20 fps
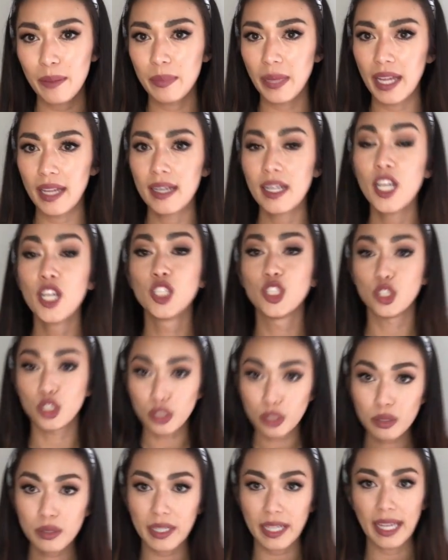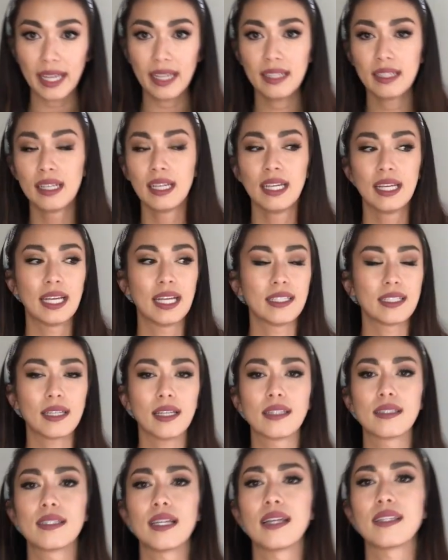but do it until
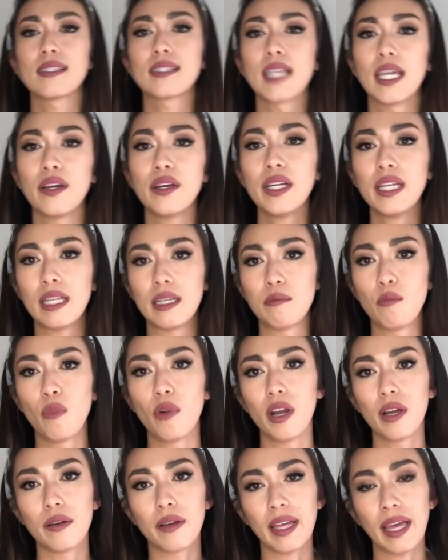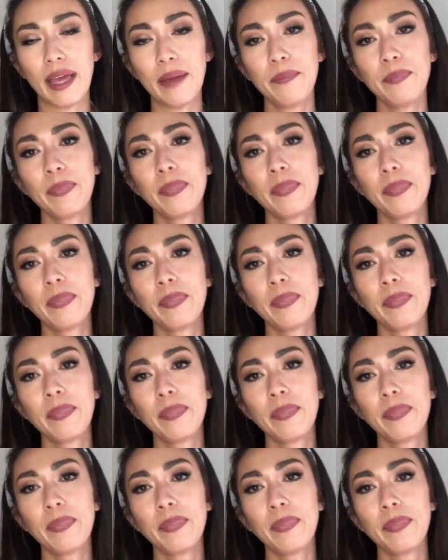it's not scary anymore, okay?